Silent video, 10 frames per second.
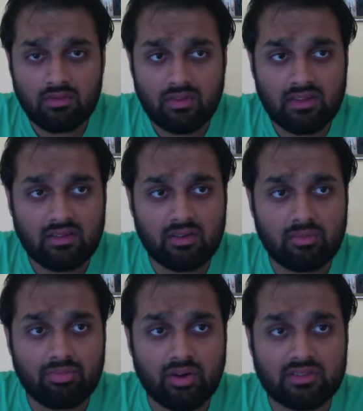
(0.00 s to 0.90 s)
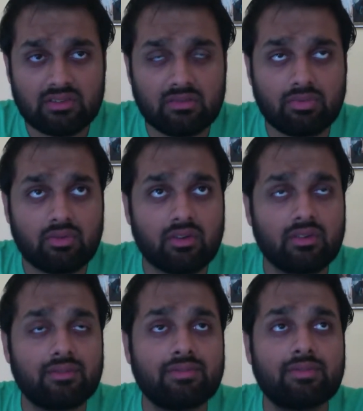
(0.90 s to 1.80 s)
that's a pressure support
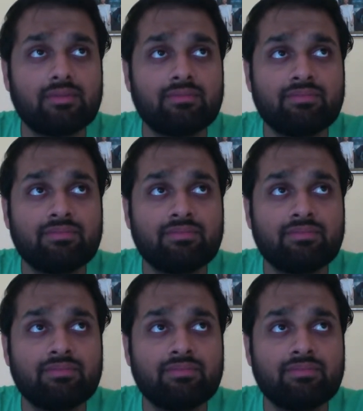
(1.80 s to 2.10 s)
of